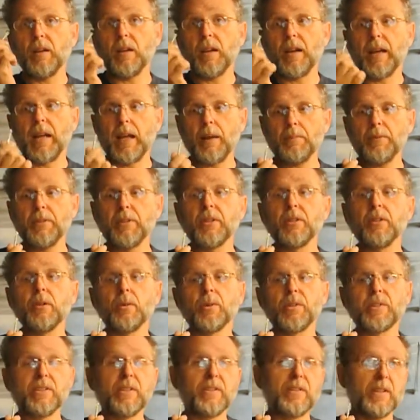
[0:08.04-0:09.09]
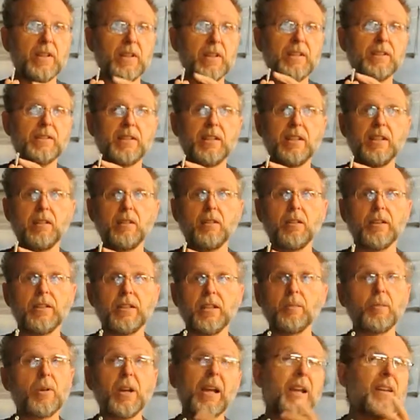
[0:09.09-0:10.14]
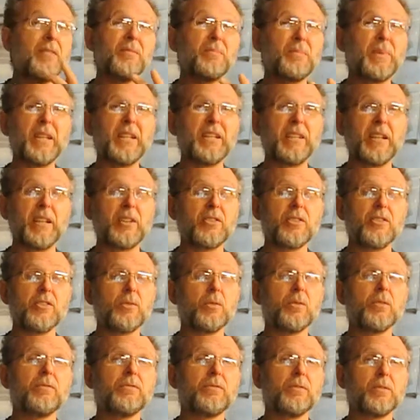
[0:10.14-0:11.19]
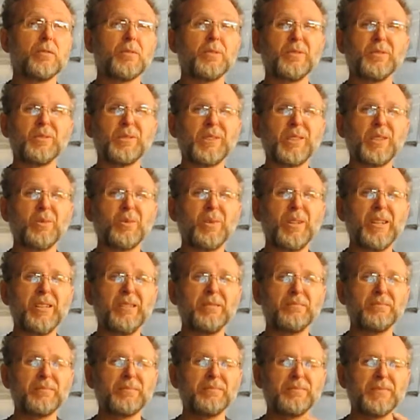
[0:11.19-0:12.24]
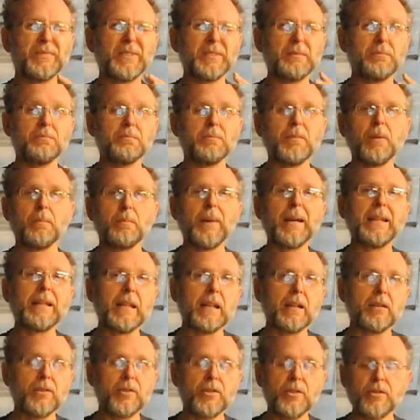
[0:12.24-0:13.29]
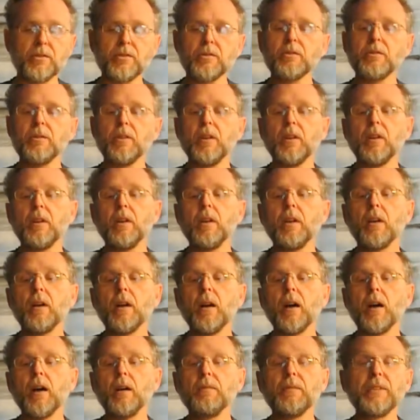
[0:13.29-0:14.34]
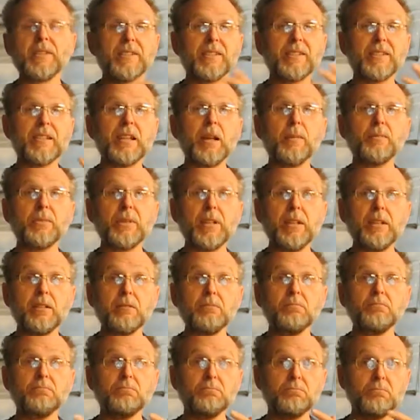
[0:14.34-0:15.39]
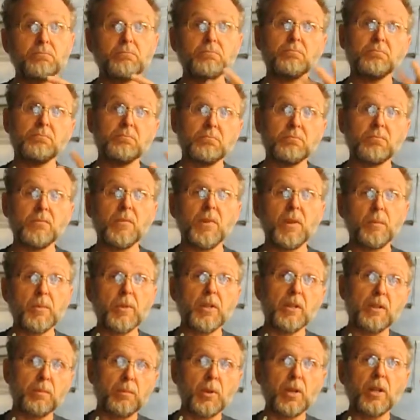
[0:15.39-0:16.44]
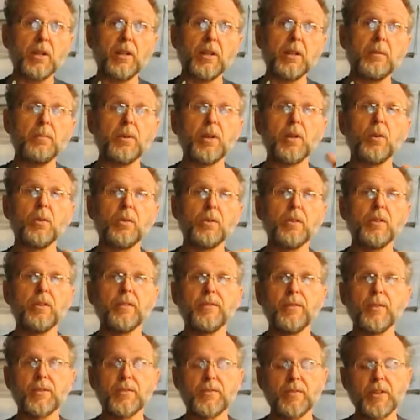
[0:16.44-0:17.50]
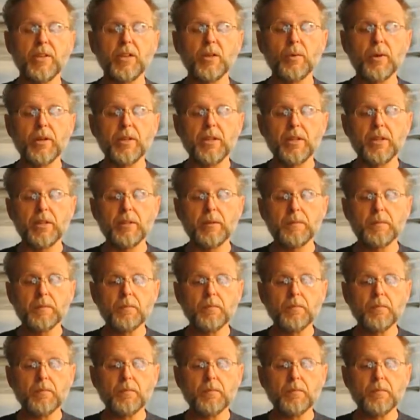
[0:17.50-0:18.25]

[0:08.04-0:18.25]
I happen to notice that the light's getting a lot dimmer. I haven't paid attention to it for a little while. My negligence. Uh, this is an update. I'm going to put a link below to the first video I did.